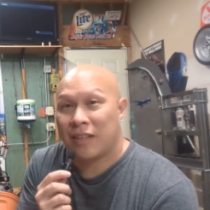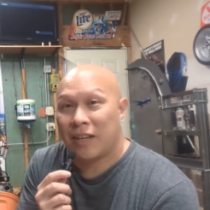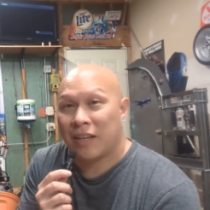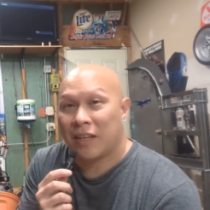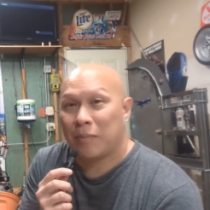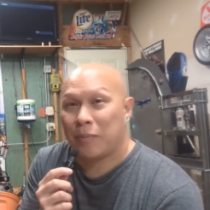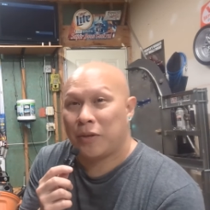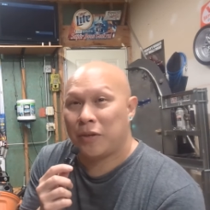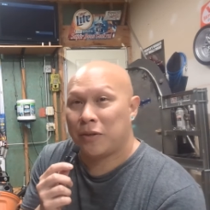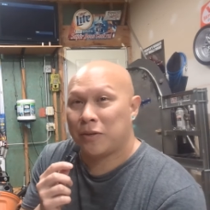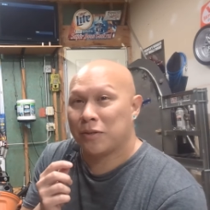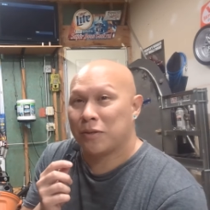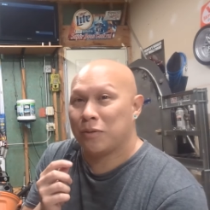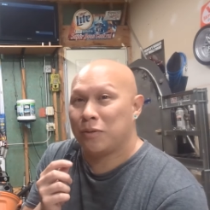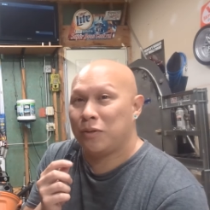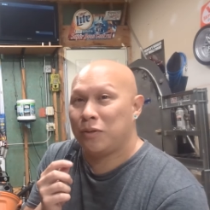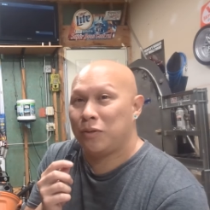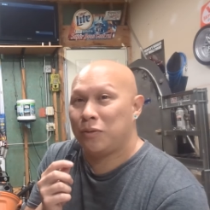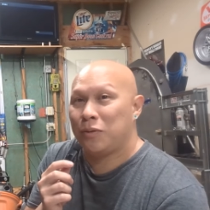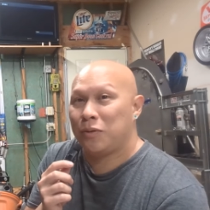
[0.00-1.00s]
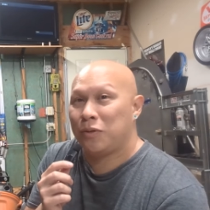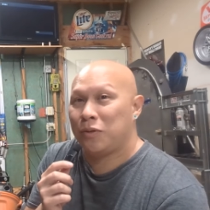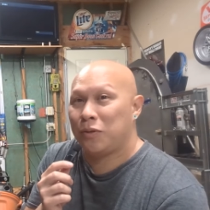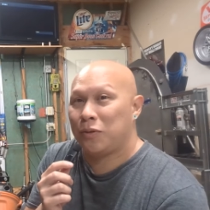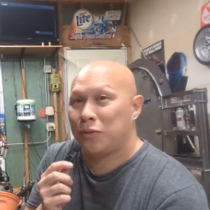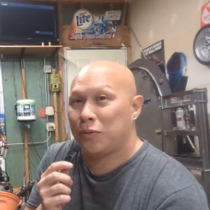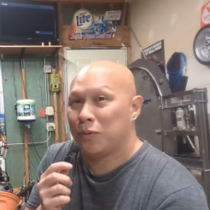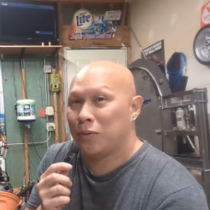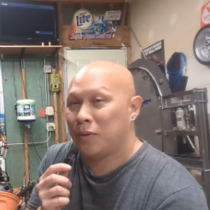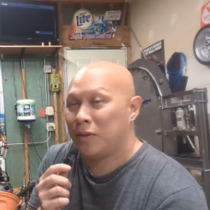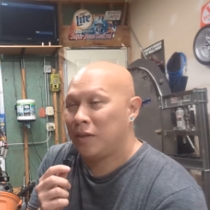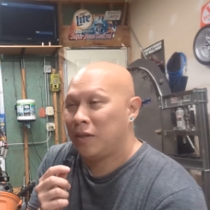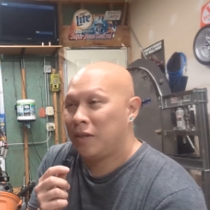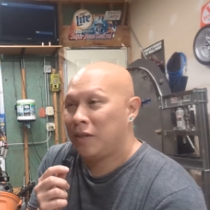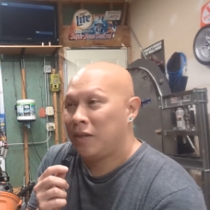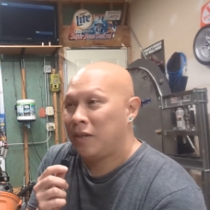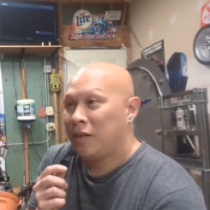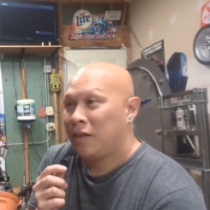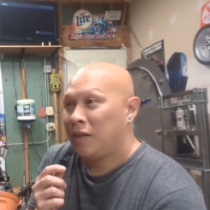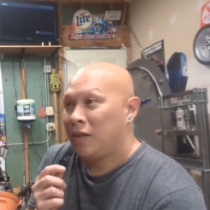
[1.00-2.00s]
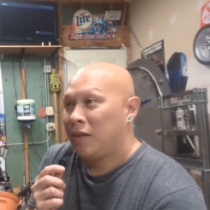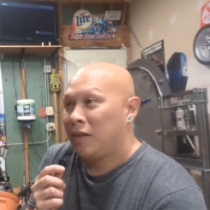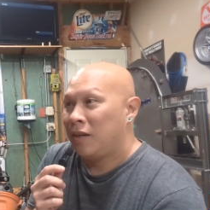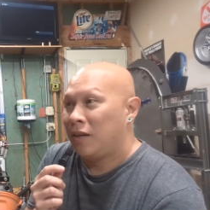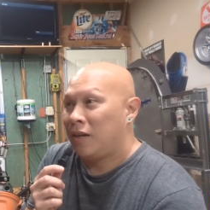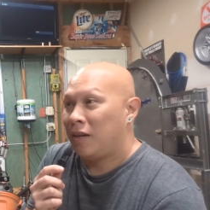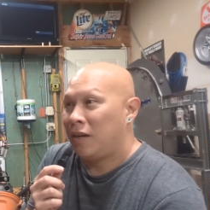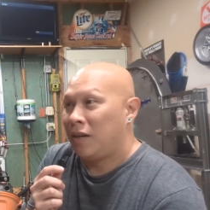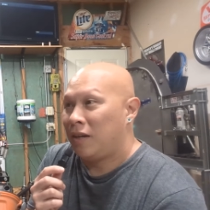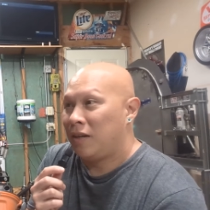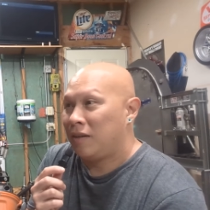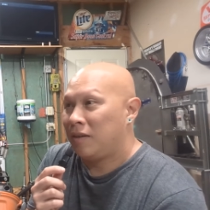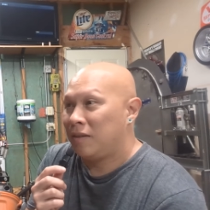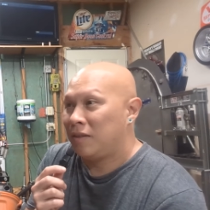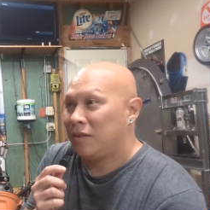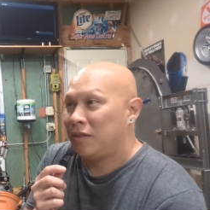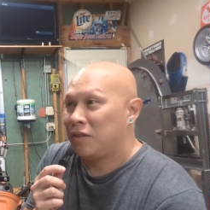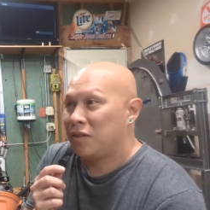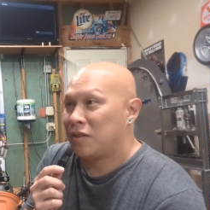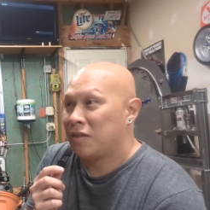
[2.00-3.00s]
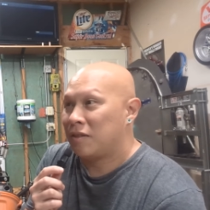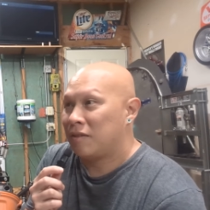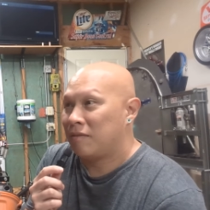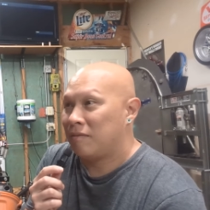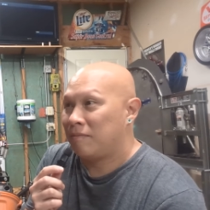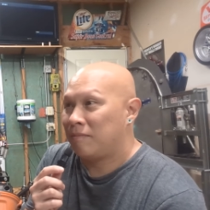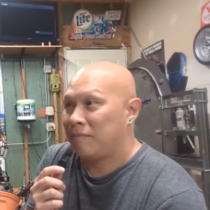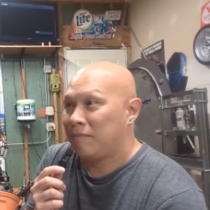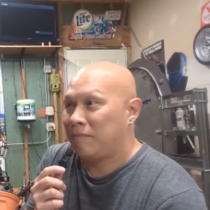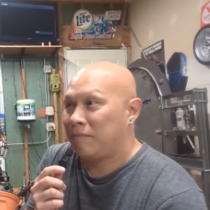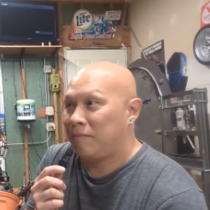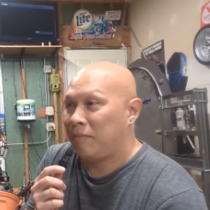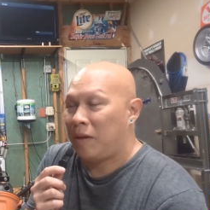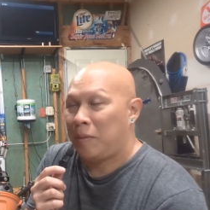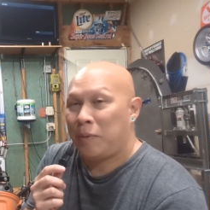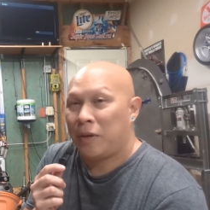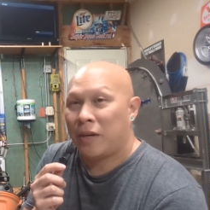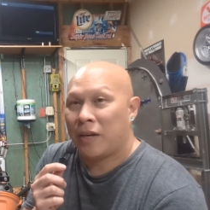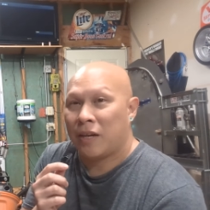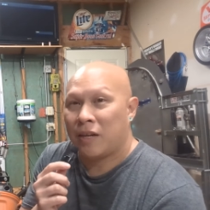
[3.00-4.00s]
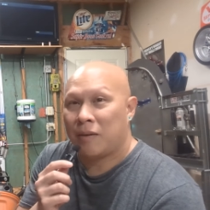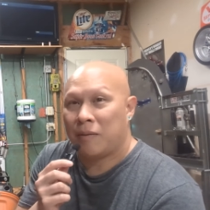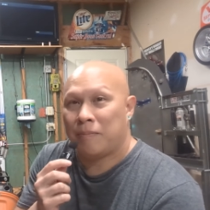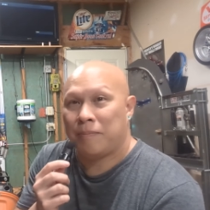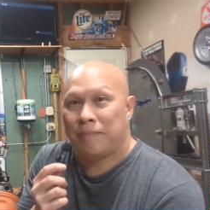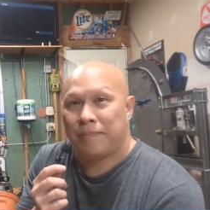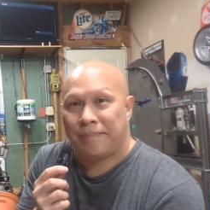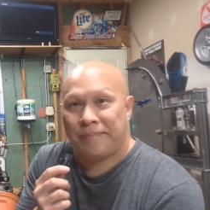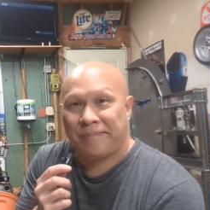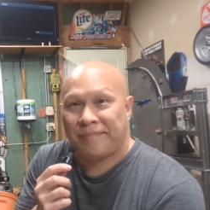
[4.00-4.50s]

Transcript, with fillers: That could be also due to uh, just maybe I got a